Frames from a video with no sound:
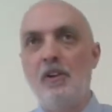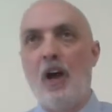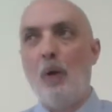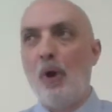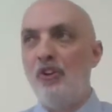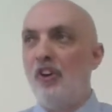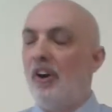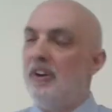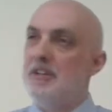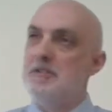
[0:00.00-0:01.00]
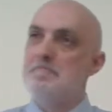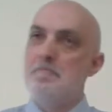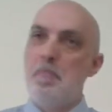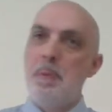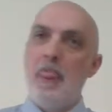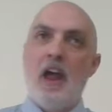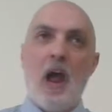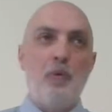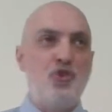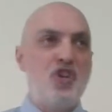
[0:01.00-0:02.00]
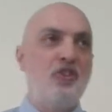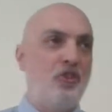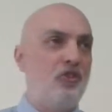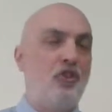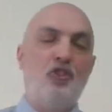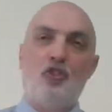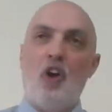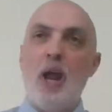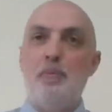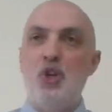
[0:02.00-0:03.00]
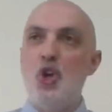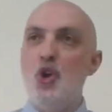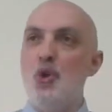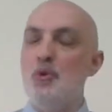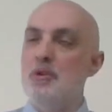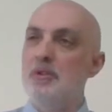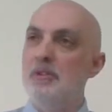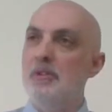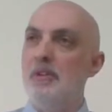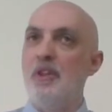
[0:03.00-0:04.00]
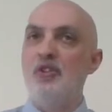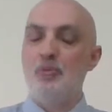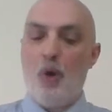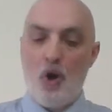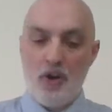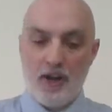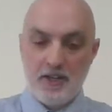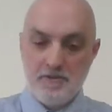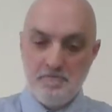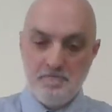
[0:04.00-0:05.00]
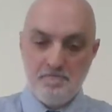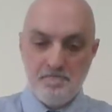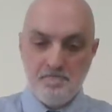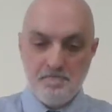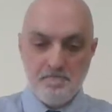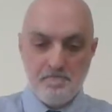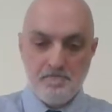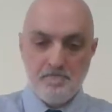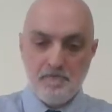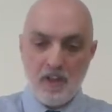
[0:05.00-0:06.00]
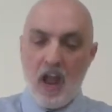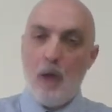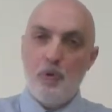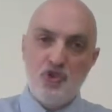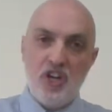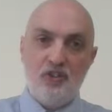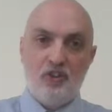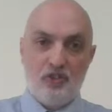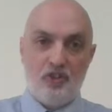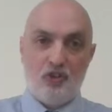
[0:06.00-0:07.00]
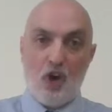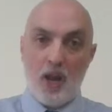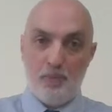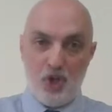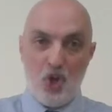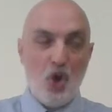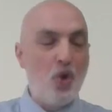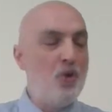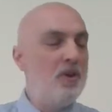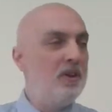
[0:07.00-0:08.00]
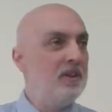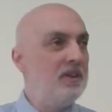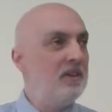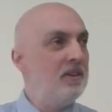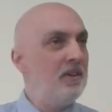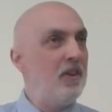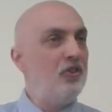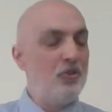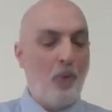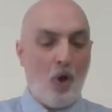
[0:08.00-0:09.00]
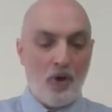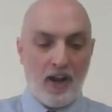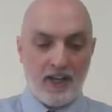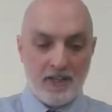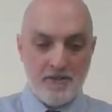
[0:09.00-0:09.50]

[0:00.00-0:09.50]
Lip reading: I wonder, how would Jesus describe you this morning? How would Jesus describe you this morning?